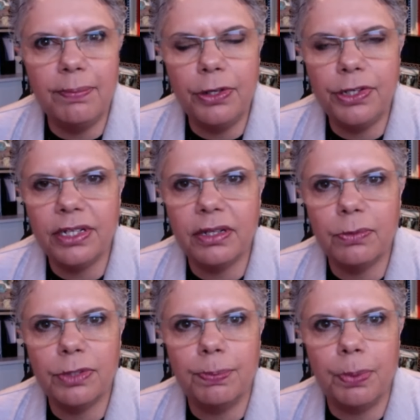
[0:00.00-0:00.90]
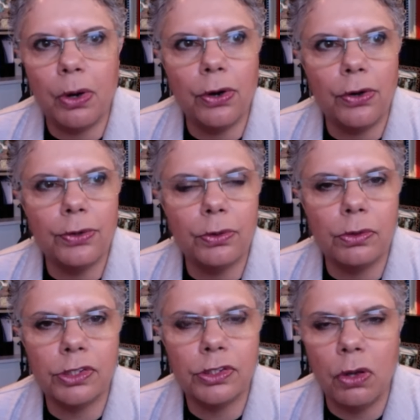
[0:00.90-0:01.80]
music that was borrowed
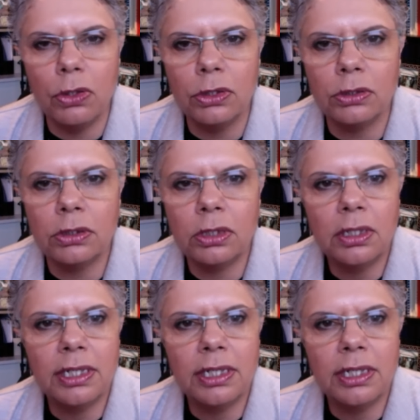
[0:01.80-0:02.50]
or stolen,